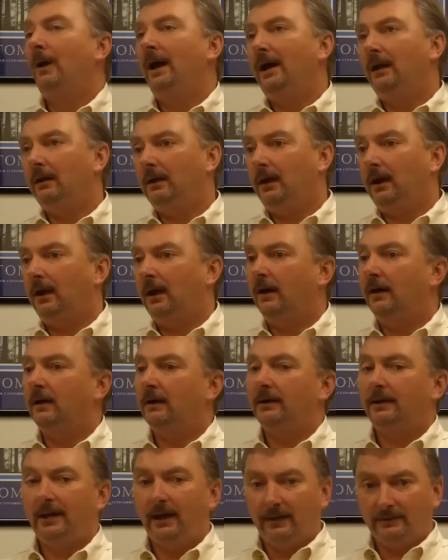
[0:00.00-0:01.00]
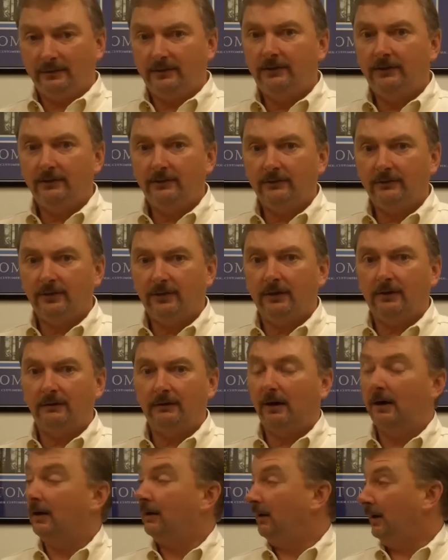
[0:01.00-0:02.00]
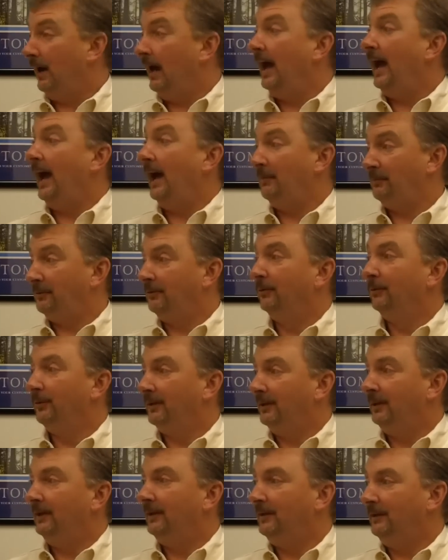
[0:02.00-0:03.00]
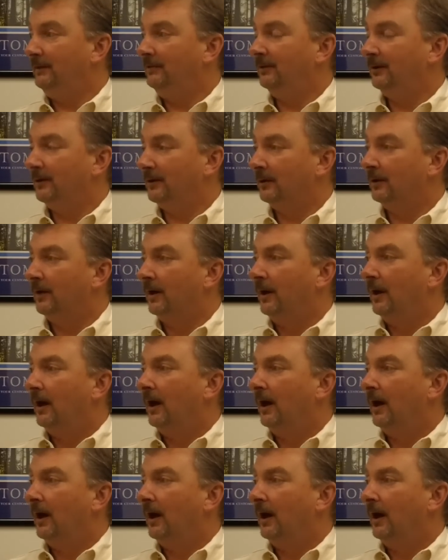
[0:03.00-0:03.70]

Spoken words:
Well, gas heaters are absolutely easier.